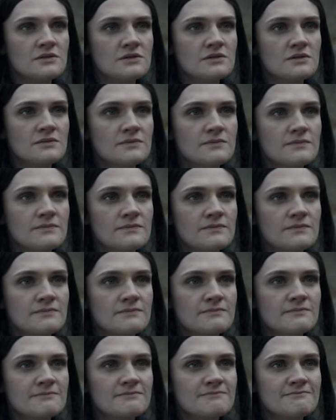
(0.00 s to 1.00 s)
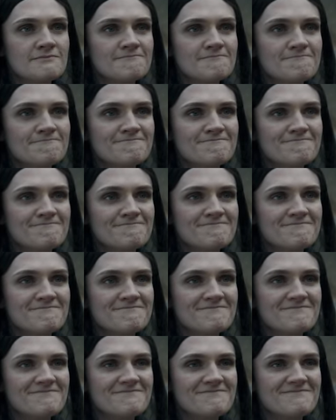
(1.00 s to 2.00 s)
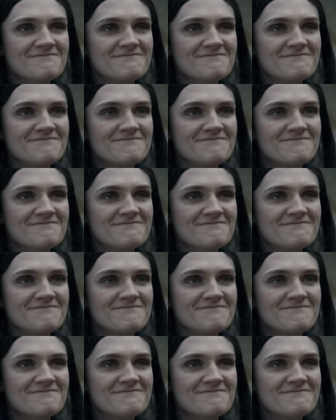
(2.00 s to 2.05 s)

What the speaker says: The person shown says nothing.